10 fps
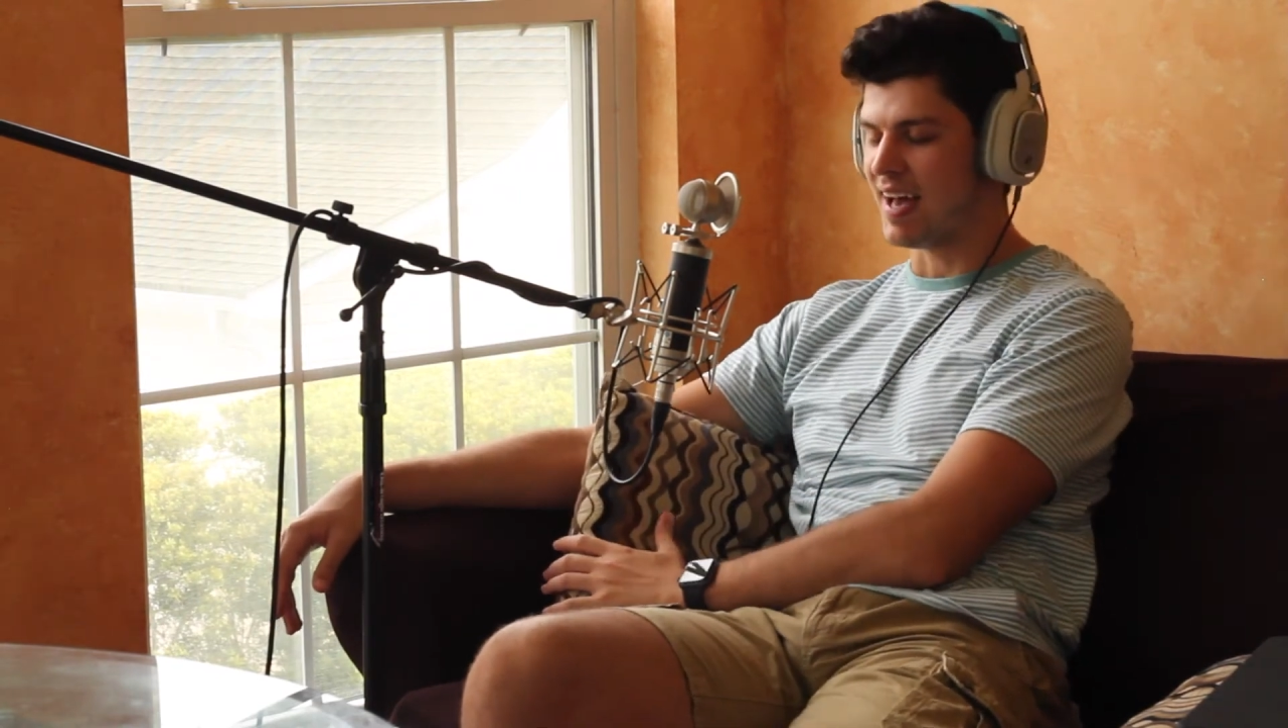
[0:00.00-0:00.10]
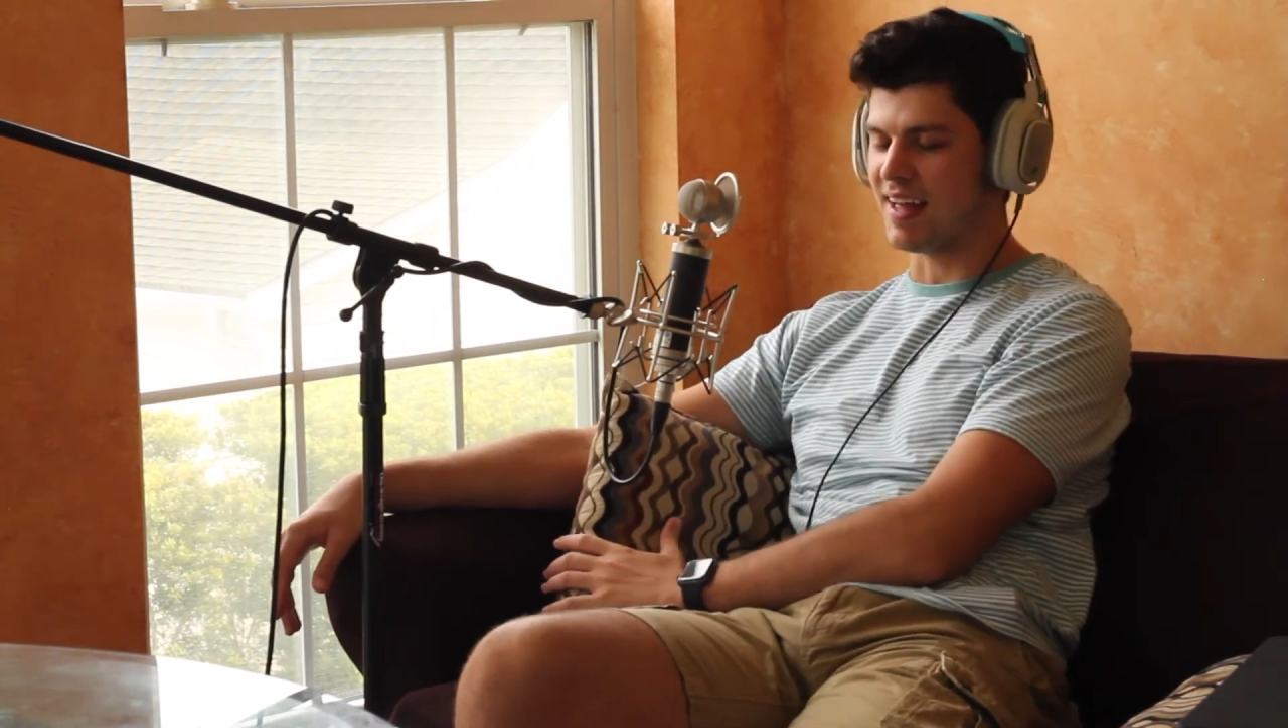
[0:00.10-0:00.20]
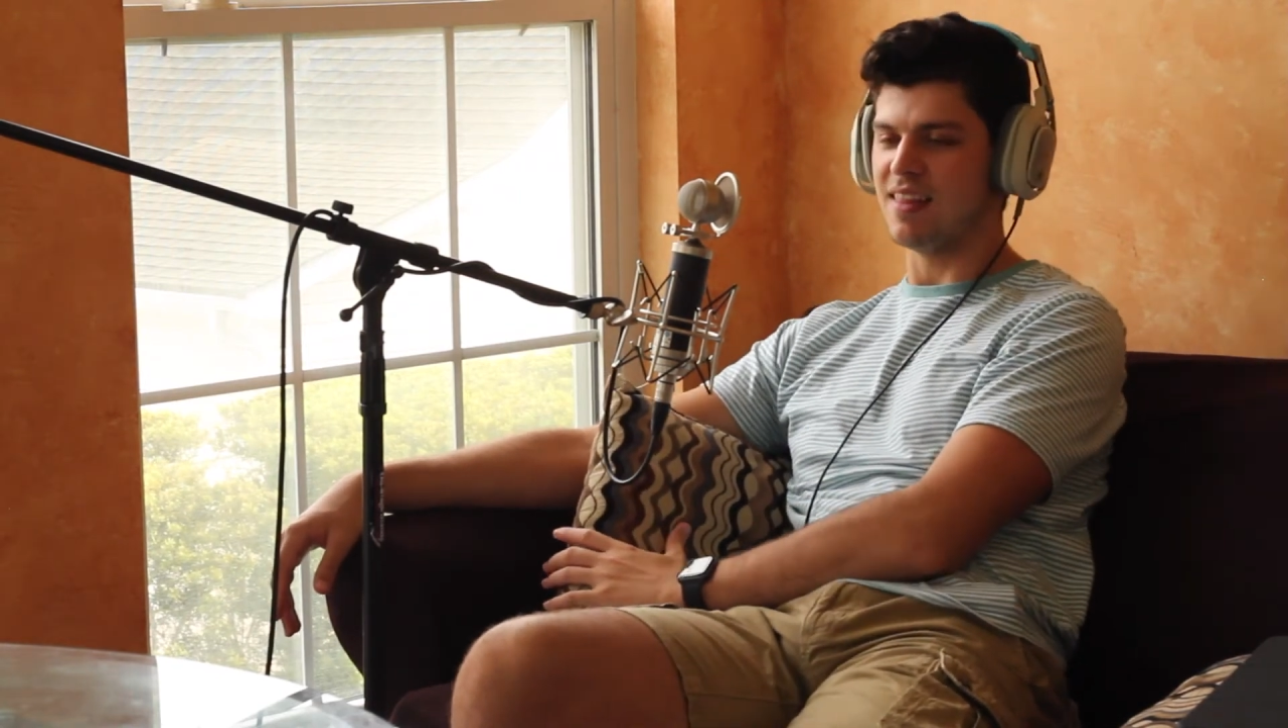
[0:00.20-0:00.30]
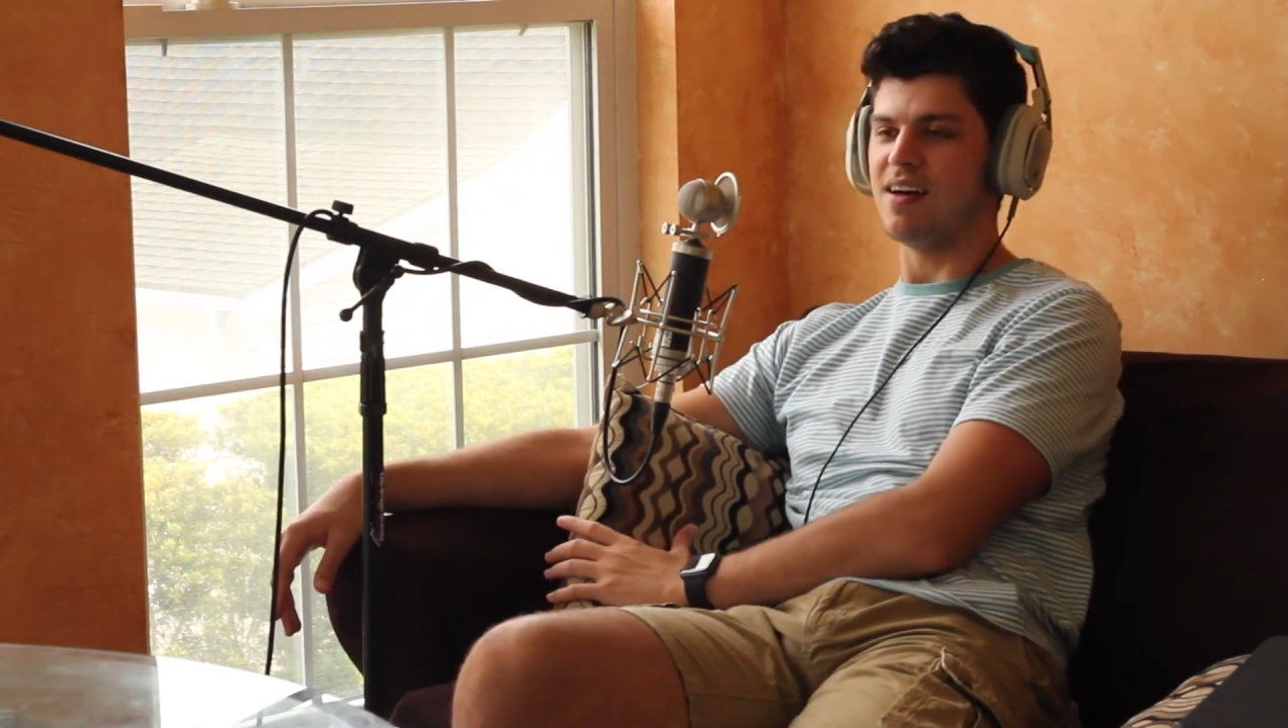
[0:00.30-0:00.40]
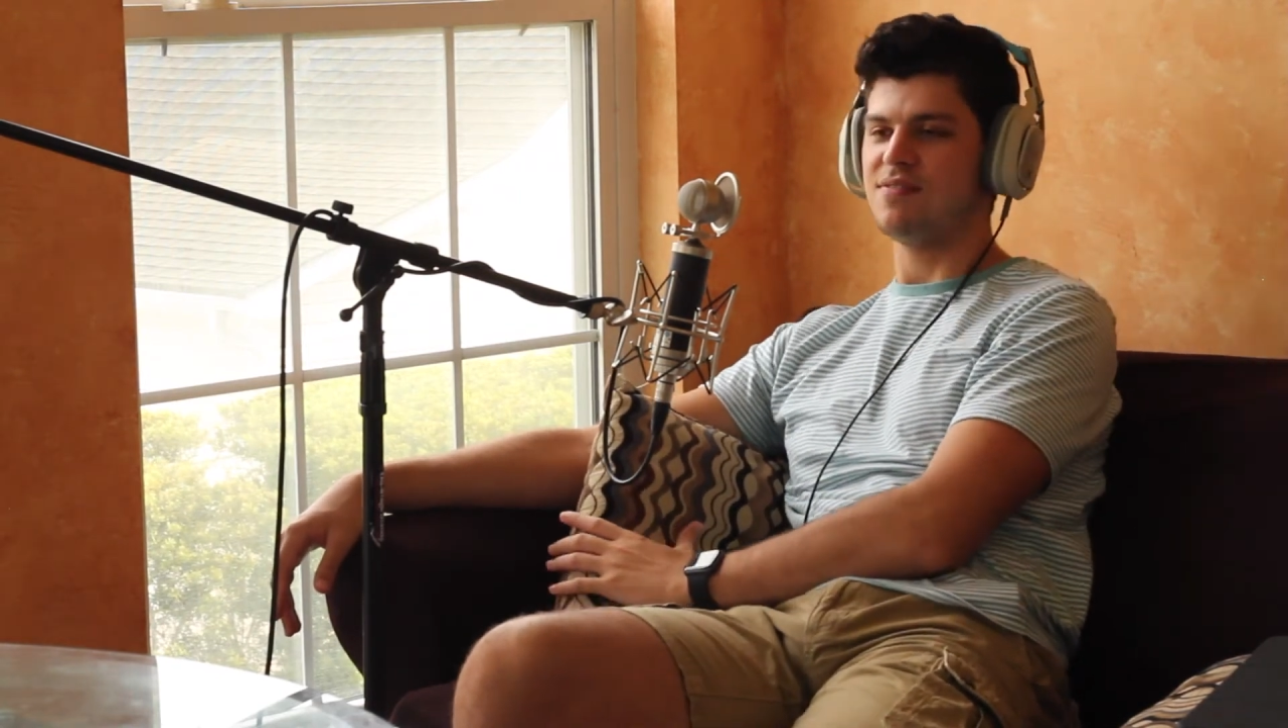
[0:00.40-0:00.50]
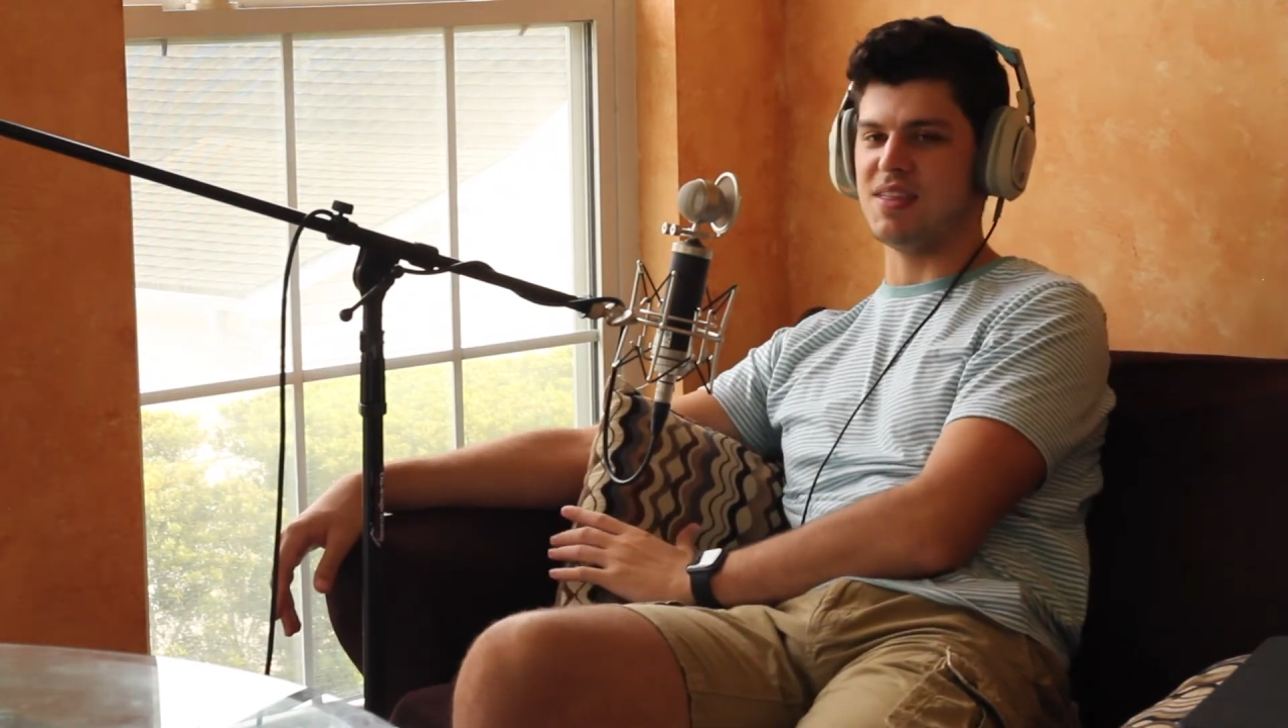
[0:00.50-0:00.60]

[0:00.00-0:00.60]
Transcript: I love